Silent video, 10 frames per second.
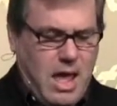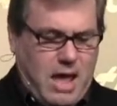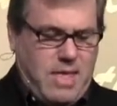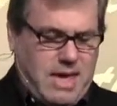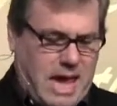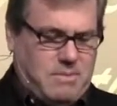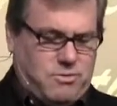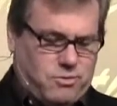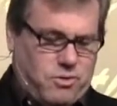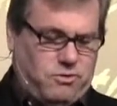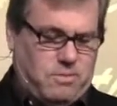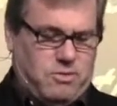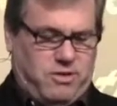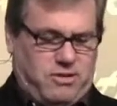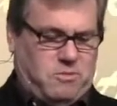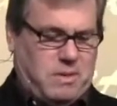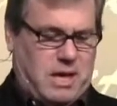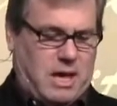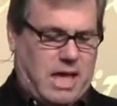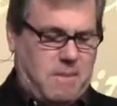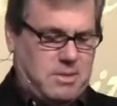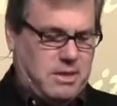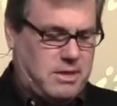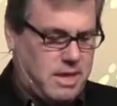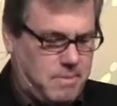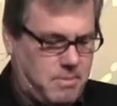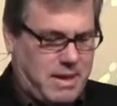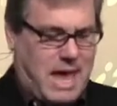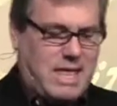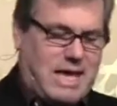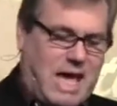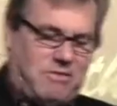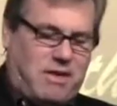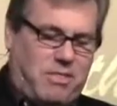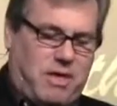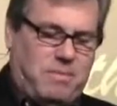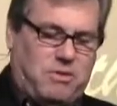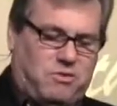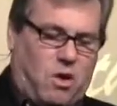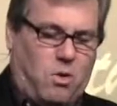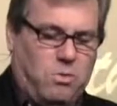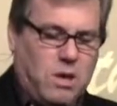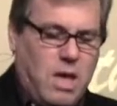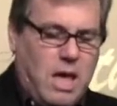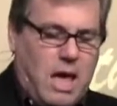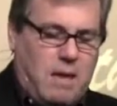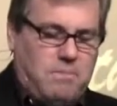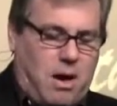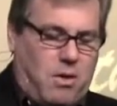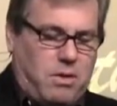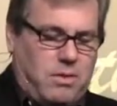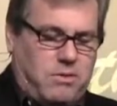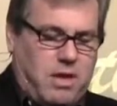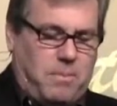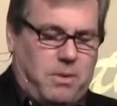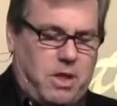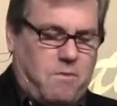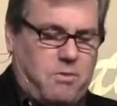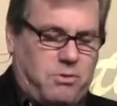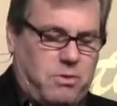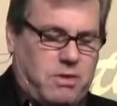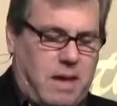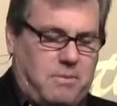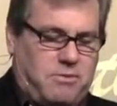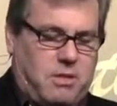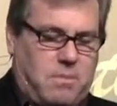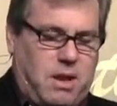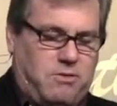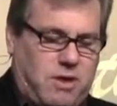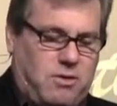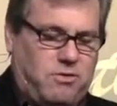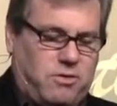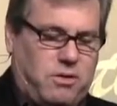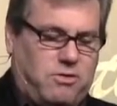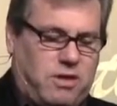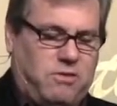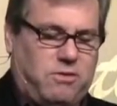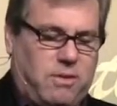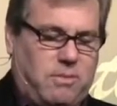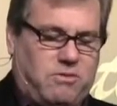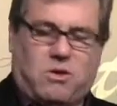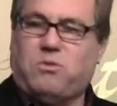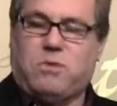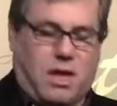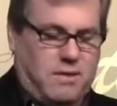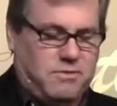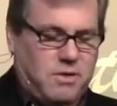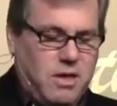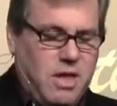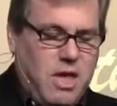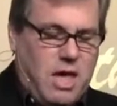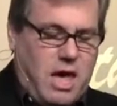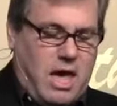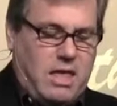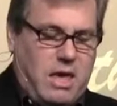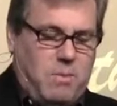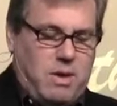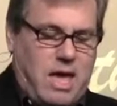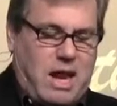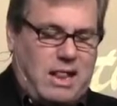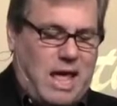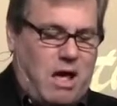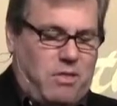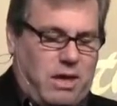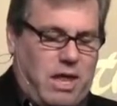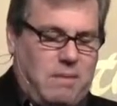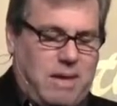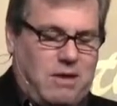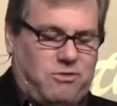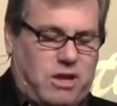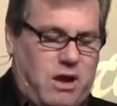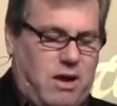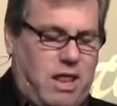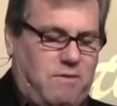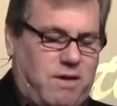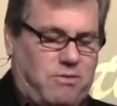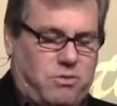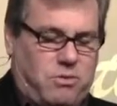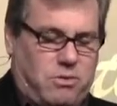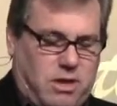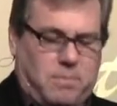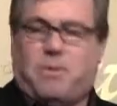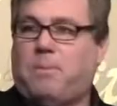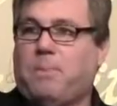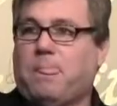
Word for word: And they came to Jerusalem, and Jesus uh, came into the temple, began to cast out them that sold and bought in the temple, and overthrew the tables of the money changers and the seats of them that sold doves. And he would not allow that any man should carry any vessel through the temple.